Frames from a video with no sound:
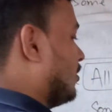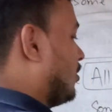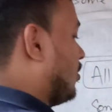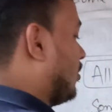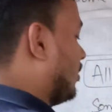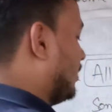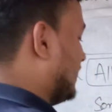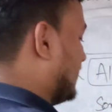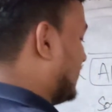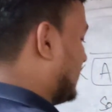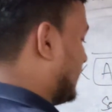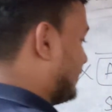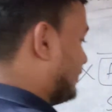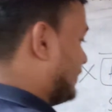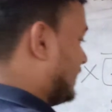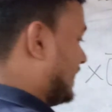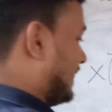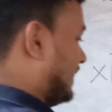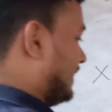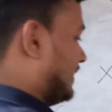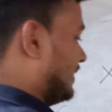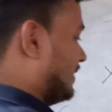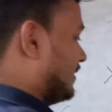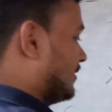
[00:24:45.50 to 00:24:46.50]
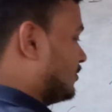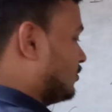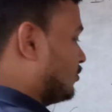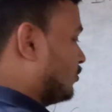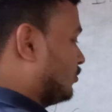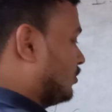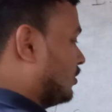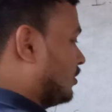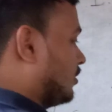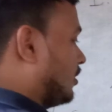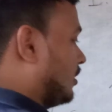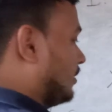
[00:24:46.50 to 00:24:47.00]
all are applied.
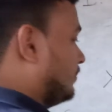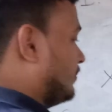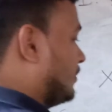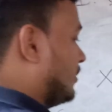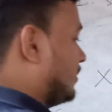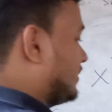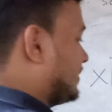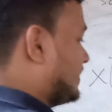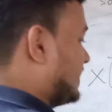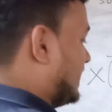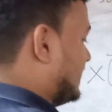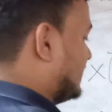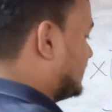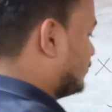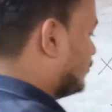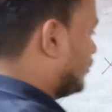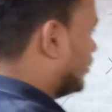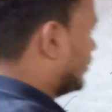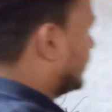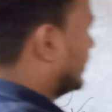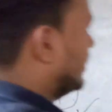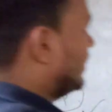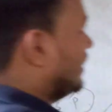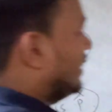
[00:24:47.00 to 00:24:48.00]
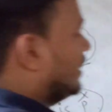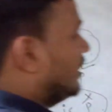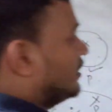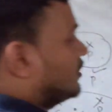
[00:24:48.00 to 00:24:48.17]
So the converse is what?